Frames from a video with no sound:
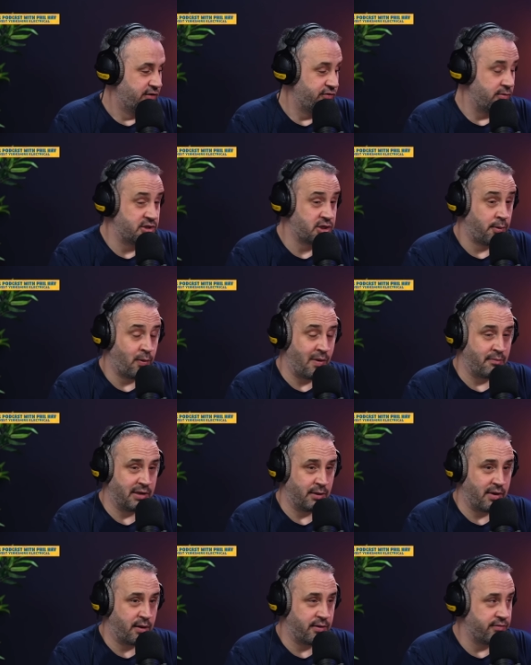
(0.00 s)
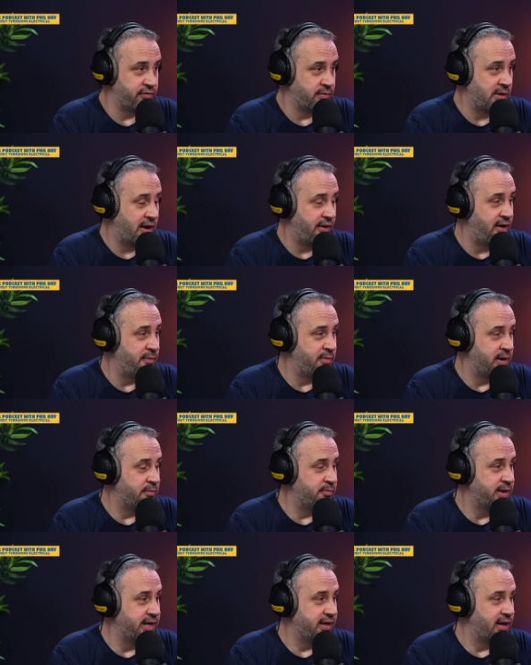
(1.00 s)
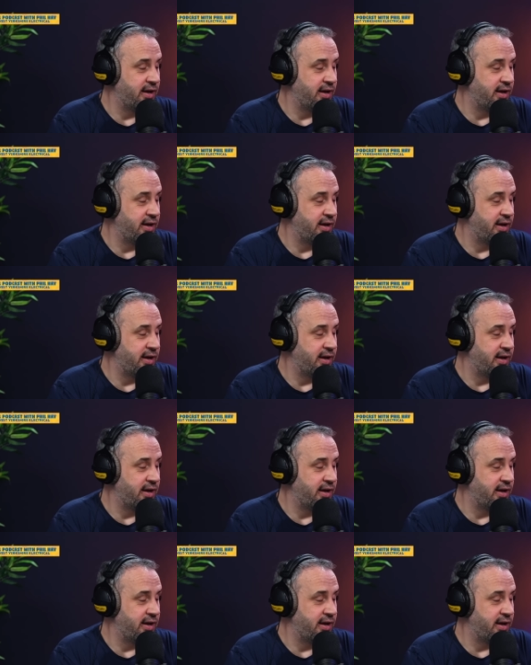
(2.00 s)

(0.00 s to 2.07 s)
from the top of Wembley Way from our Airbnb,